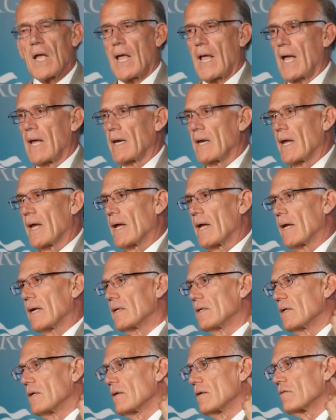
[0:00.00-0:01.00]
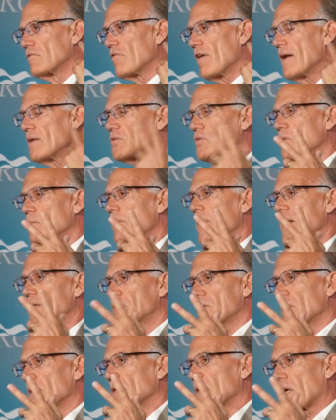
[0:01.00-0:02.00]
and a
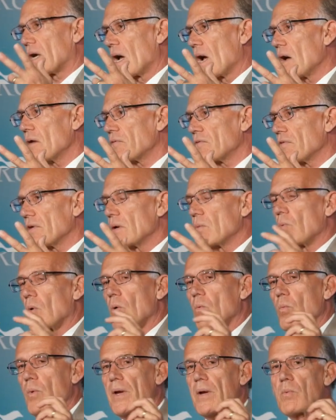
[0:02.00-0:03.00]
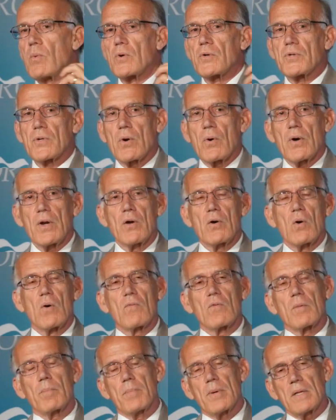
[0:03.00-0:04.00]
transformation in the country where we were turning
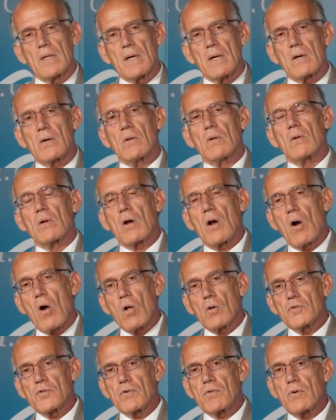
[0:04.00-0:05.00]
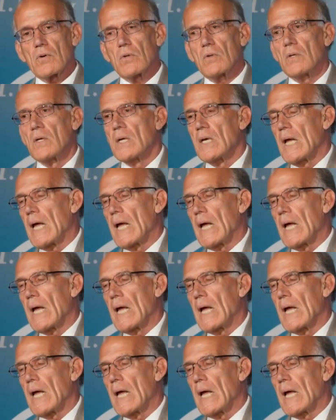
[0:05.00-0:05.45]
over political, cultural,